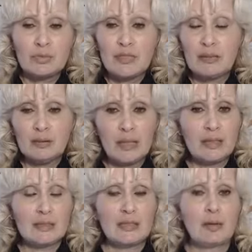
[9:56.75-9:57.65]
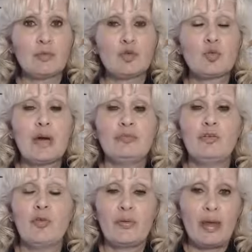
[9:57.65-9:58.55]
10 things that I'm grateful
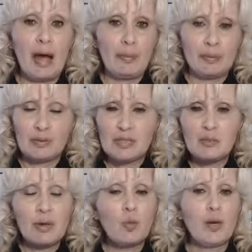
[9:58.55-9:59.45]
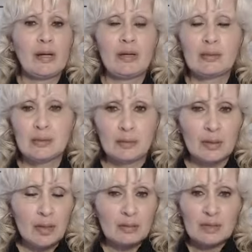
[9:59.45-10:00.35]
for that happened, doesn't matter what it is.
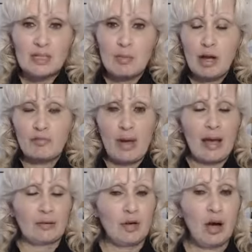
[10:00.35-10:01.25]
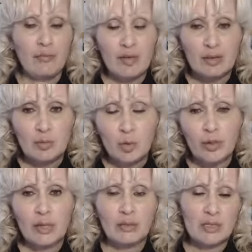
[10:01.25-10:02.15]
Doesn't matter if I had coffee in the morning.